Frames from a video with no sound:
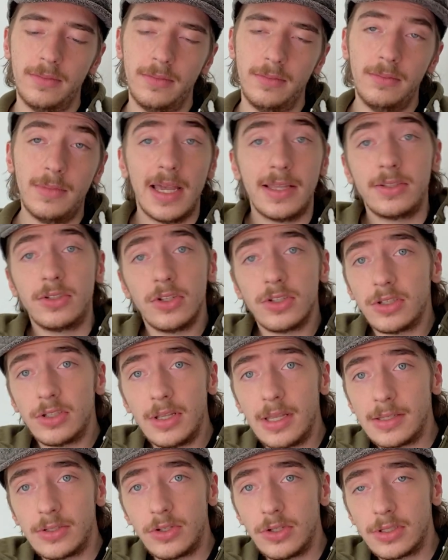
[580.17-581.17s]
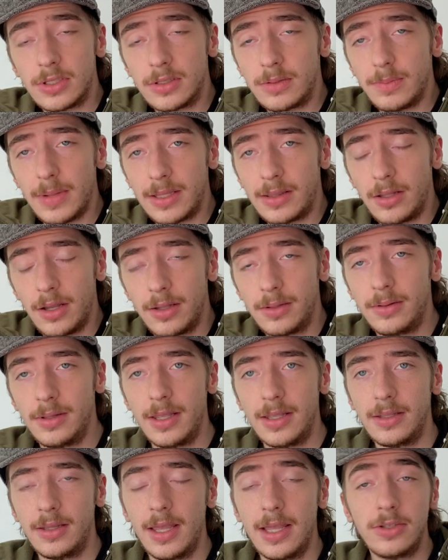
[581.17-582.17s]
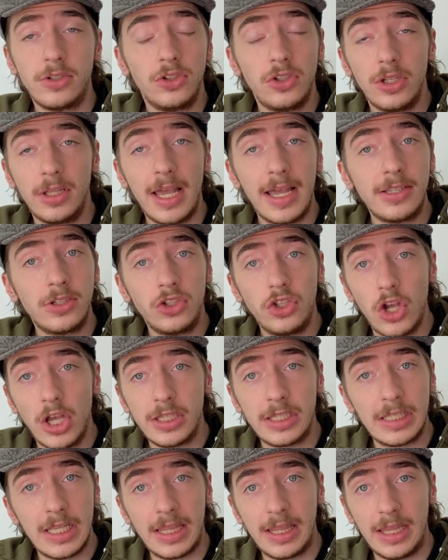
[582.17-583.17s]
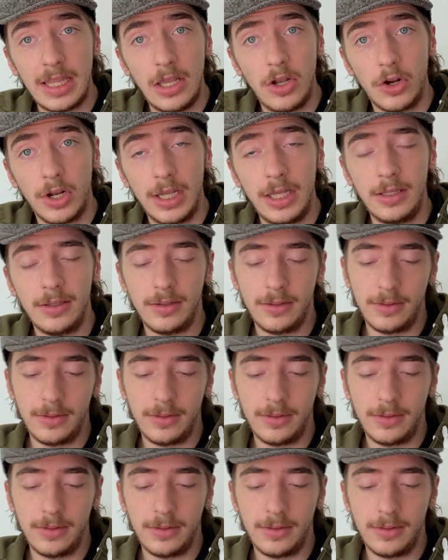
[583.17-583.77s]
That's just my thought. That's just a theory.